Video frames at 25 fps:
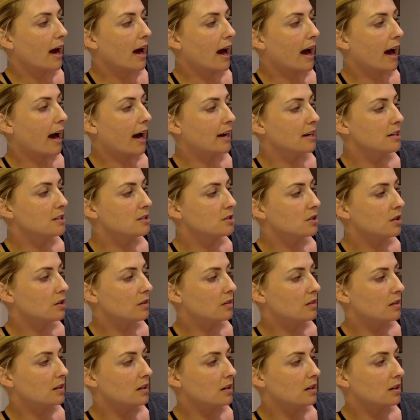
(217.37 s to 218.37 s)
As
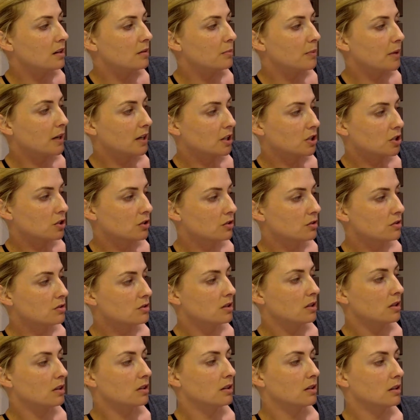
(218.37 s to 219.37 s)
the pictures,
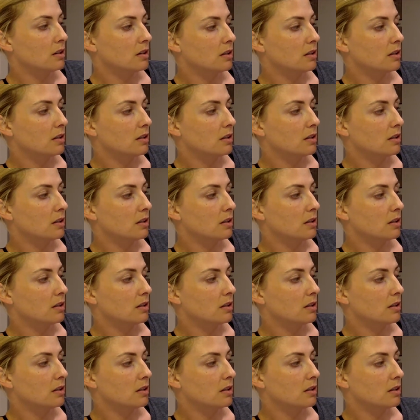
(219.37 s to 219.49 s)
the